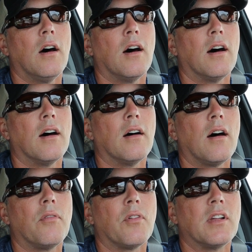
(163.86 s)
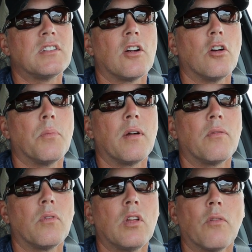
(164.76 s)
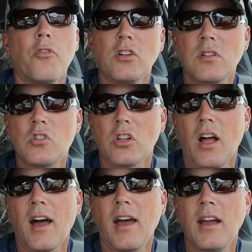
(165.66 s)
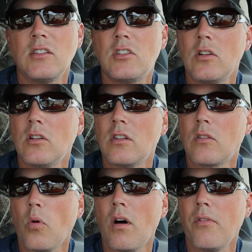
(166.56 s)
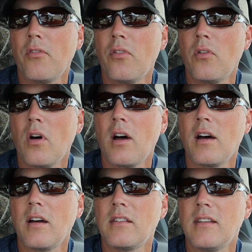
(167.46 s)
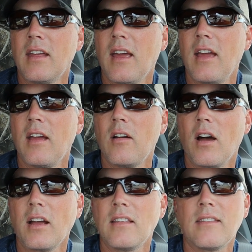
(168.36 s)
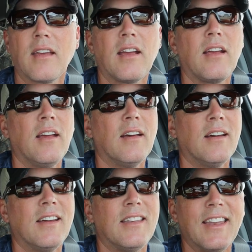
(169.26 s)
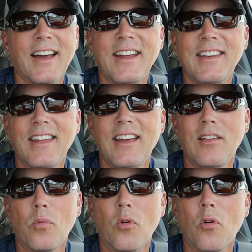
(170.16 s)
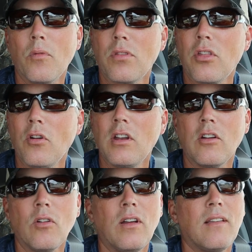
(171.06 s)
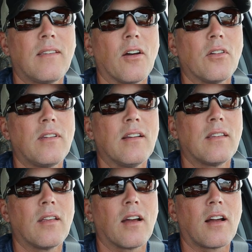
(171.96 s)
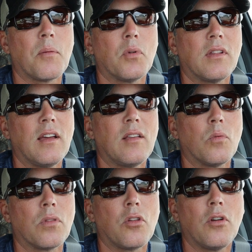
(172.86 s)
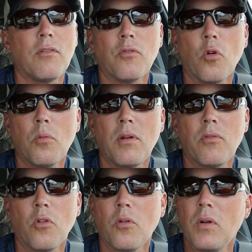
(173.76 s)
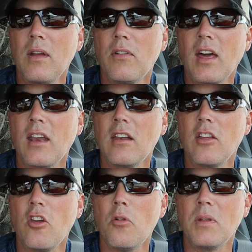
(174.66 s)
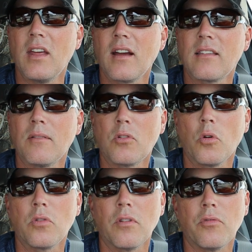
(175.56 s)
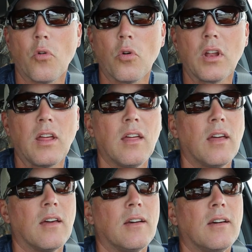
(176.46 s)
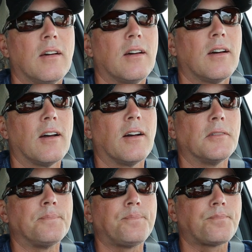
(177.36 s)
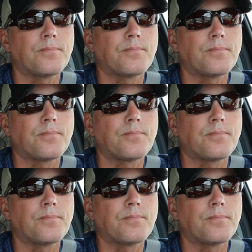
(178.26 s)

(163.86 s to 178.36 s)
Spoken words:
of Ontario, but you know, 1st of July to the 12th today, I could say 9 days were over 30 degrees Celsius. A couple days were 34 before we even added a humidex of close to 40. I'll